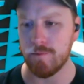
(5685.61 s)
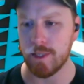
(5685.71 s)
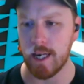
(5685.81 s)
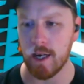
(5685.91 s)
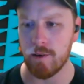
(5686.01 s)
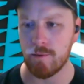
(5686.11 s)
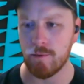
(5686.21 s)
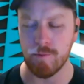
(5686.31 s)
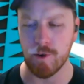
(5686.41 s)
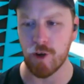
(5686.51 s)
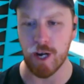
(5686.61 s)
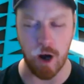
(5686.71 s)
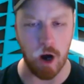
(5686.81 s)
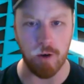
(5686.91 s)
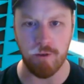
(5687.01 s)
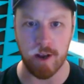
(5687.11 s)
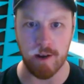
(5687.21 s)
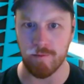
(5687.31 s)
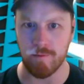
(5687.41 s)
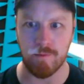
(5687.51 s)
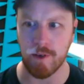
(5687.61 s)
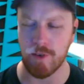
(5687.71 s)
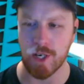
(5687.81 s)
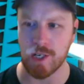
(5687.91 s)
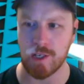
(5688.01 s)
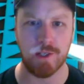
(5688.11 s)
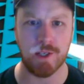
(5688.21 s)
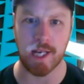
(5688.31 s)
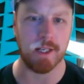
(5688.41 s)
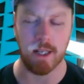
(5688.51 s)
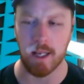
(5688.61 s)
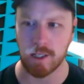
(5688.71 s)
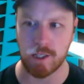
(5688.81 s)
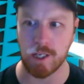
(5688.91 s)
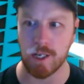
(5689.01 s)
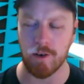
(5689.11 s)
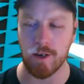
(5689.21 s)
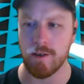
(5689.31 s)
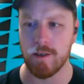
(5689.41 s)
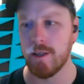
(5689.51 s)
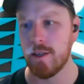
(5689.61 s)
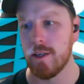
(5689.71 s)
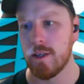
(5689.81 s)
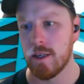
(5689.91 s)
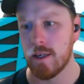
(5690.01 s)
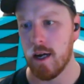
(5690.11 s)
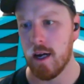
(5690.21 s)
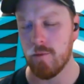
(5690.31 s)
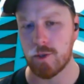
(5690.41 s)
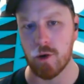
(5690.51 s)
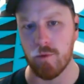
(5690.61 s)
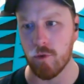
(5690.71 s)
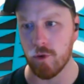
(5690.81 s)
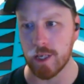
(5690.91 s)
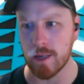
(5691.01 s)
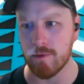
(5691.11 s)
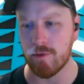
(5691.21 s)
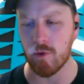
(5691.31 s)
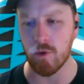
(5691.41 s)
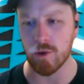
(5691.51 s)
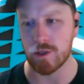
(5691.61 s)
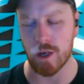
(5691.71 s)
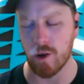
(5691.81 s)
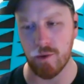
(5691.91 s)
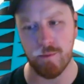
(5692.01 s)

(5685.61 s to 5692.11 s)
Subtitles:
yeah, we've been written off, and we finished second last year and top four the year before. So